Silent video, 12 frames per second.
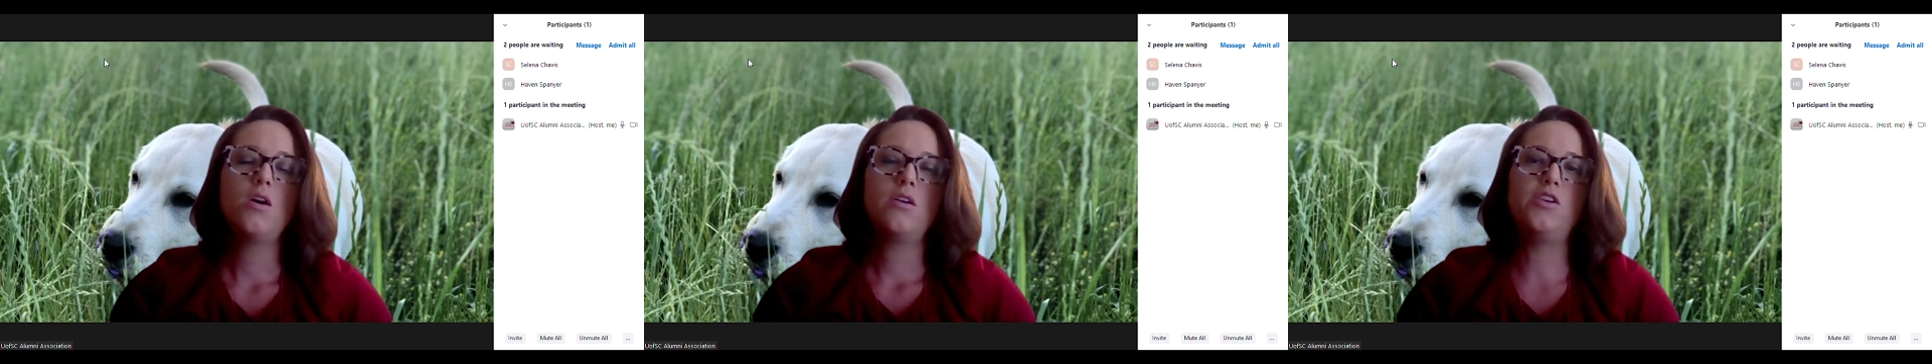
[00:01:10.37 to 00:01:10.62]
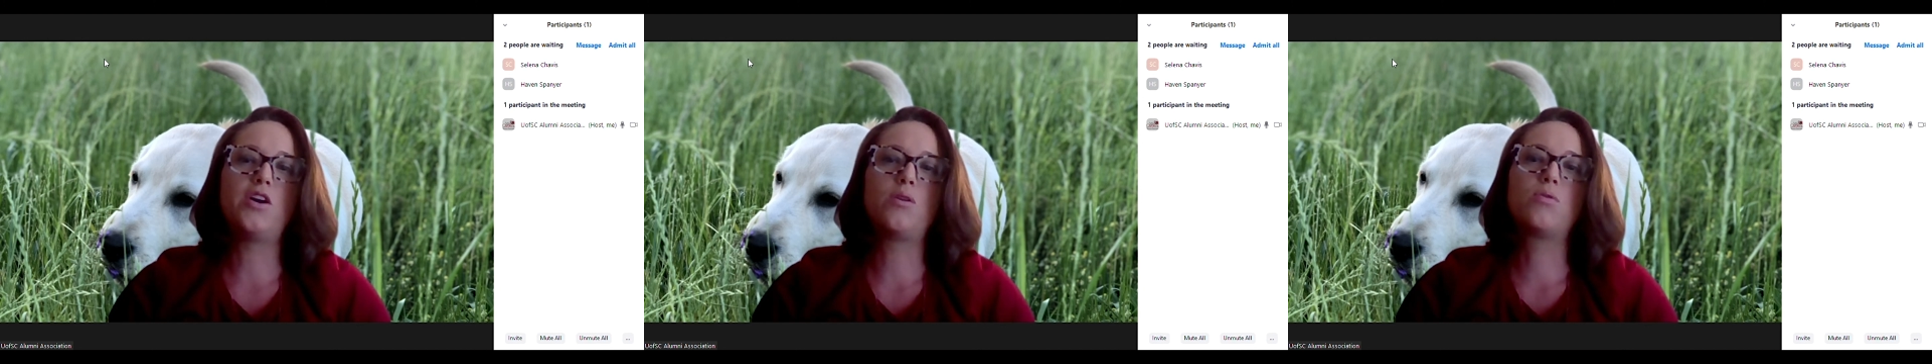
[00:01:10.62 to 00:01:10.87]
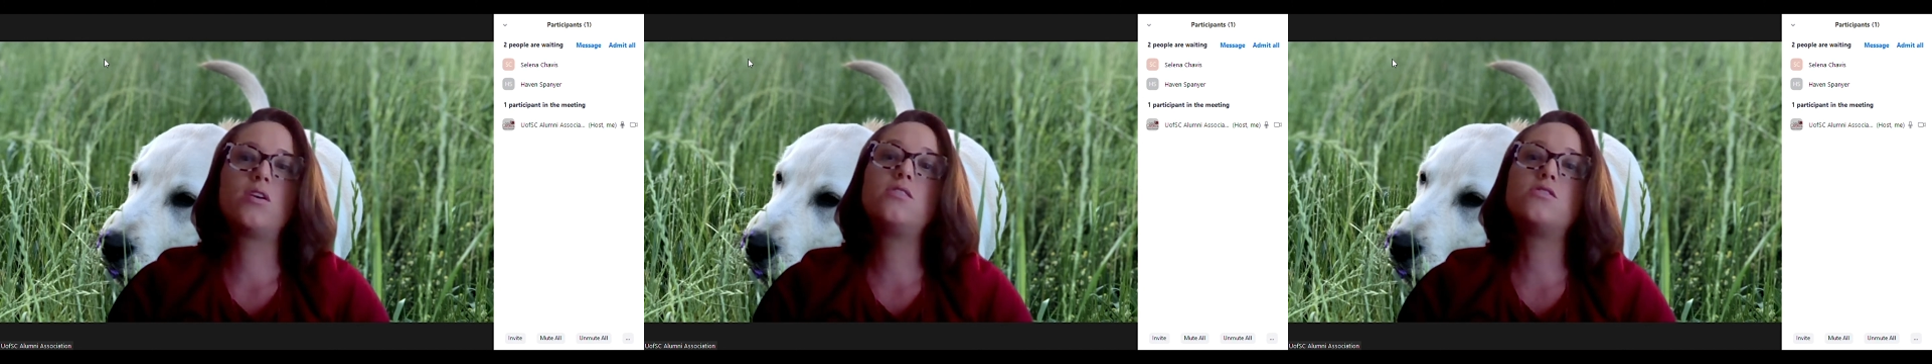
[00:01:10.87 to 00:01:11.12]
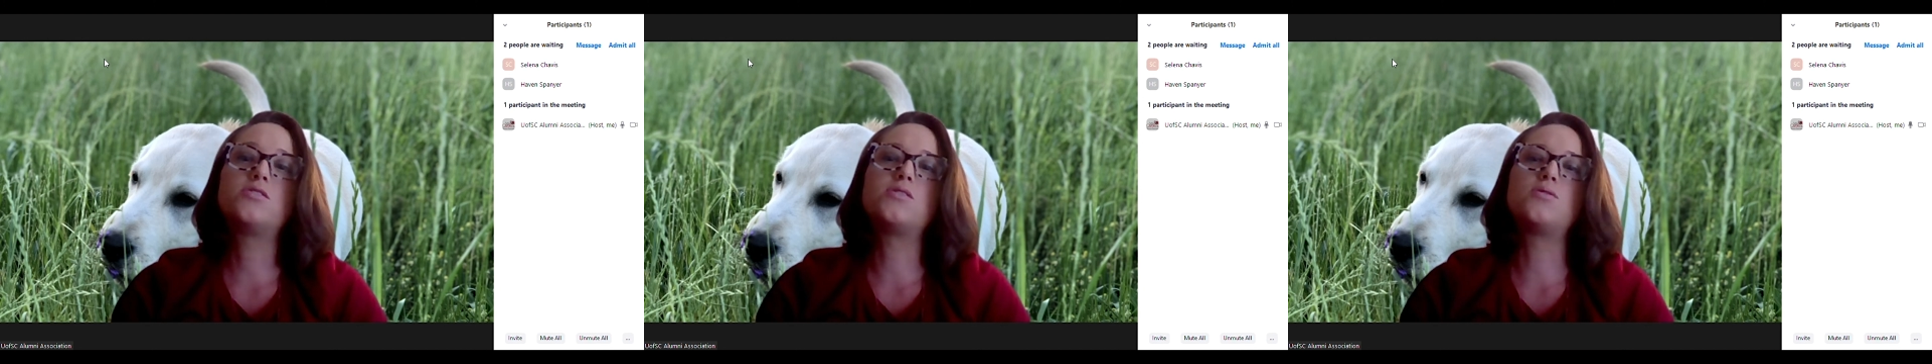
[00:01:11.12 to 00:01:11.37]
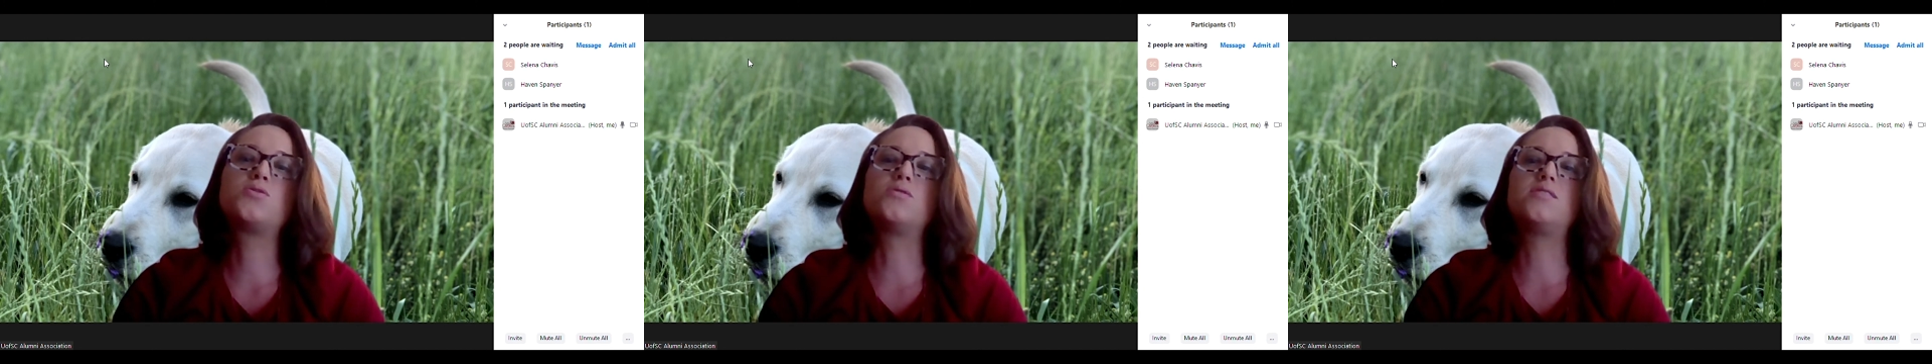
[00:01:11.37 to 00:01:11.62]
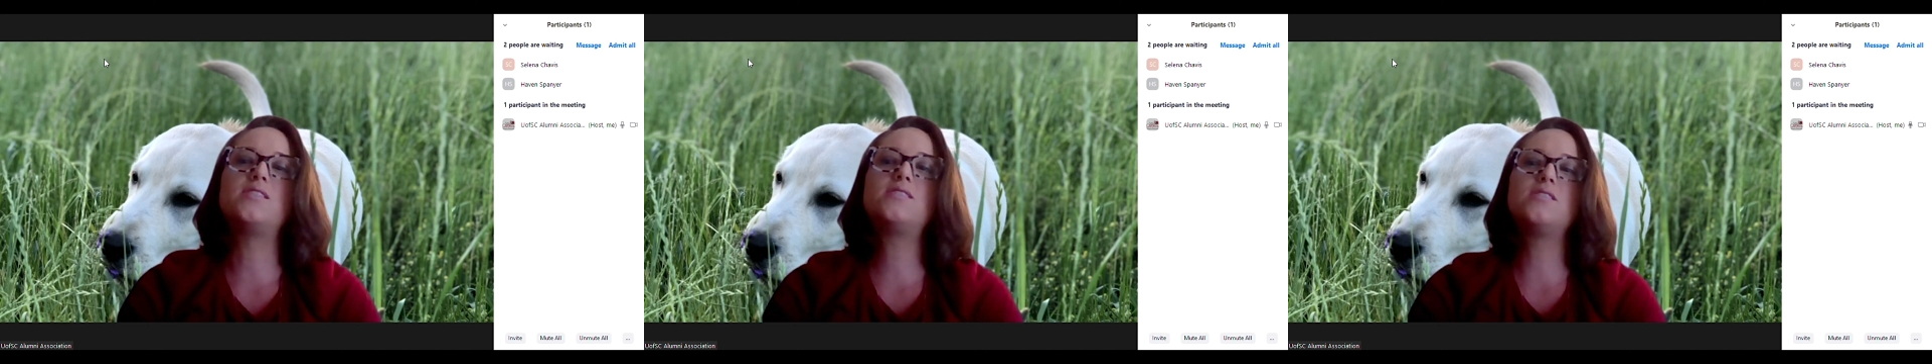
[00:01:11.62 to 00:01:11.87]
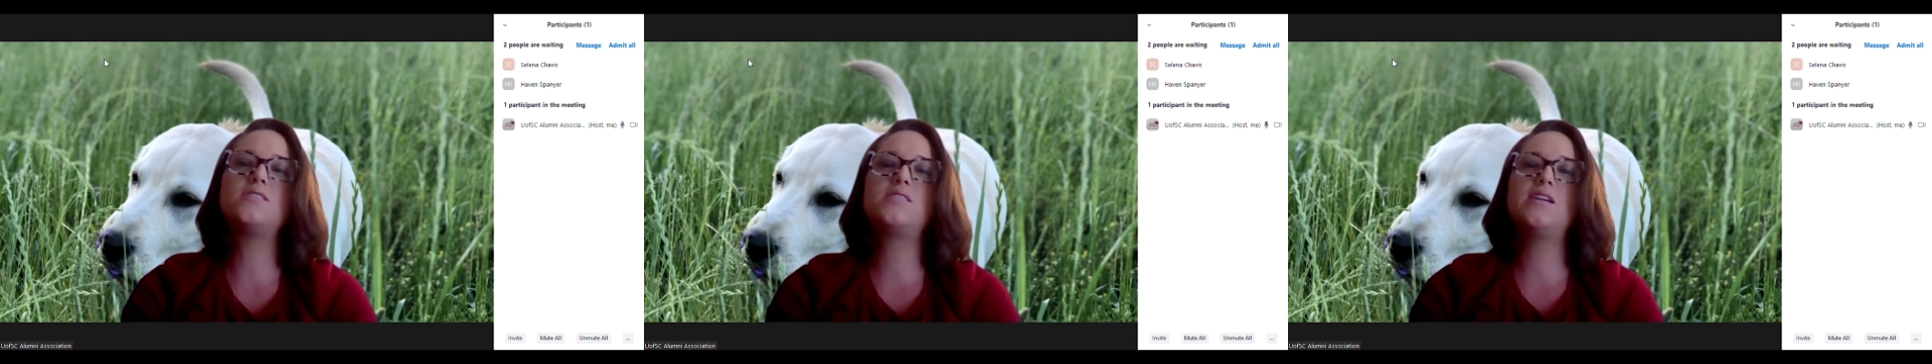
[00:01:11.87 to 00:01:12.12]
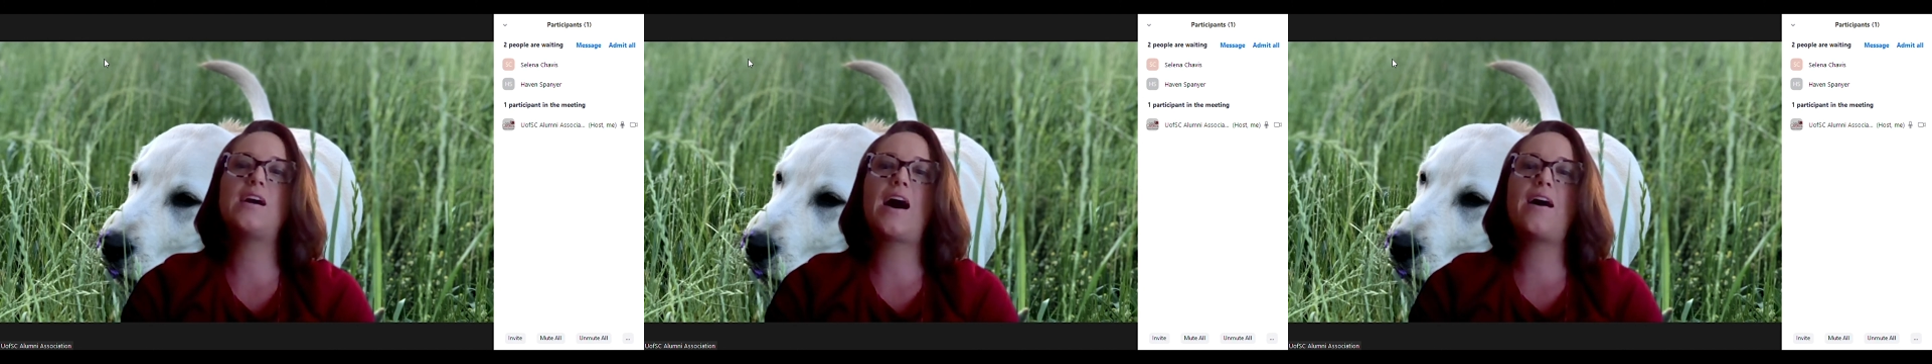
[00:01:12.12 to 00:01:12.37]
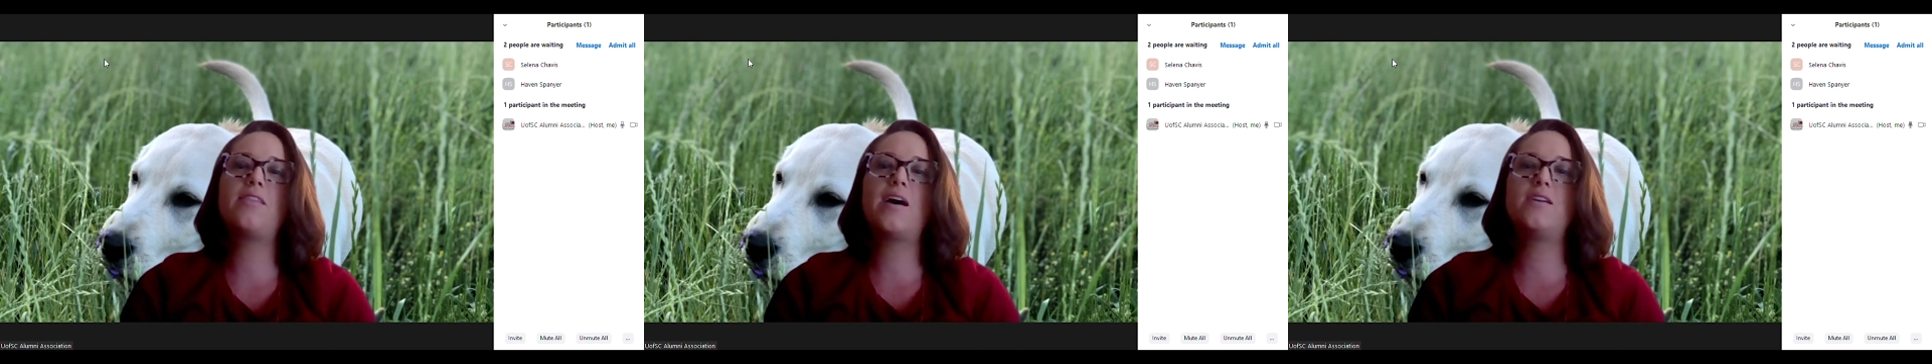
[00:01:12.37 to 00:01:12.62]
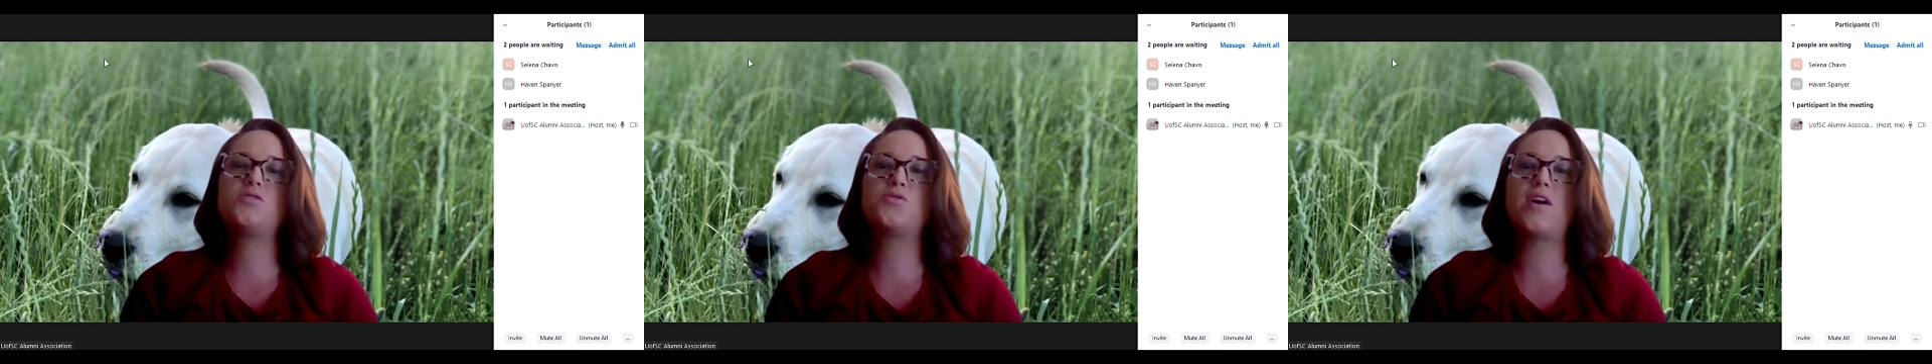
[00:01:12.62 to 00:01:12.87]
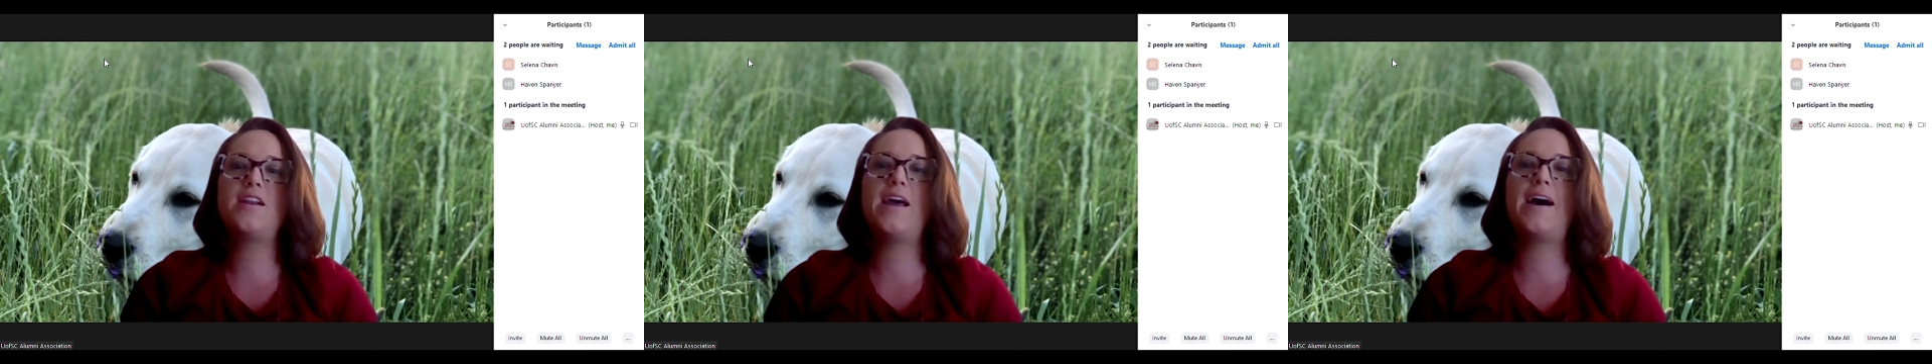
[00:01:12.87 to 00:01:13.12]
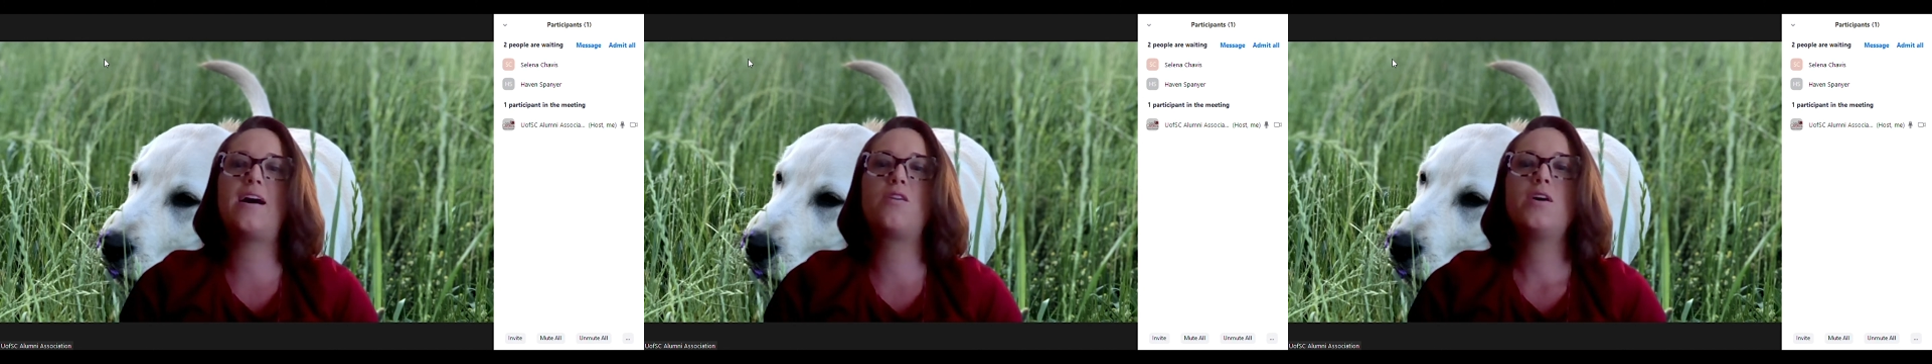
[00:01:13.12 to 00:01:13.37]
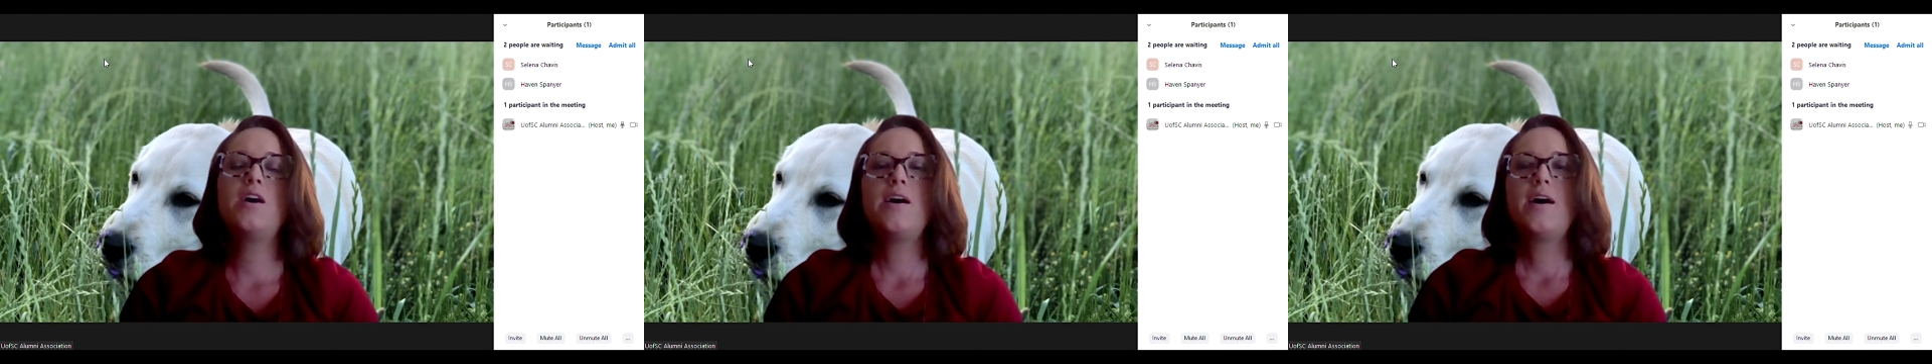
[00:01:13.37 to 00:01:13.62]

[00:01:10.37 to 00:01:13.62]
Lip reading: we're under social distancing guidelines right now.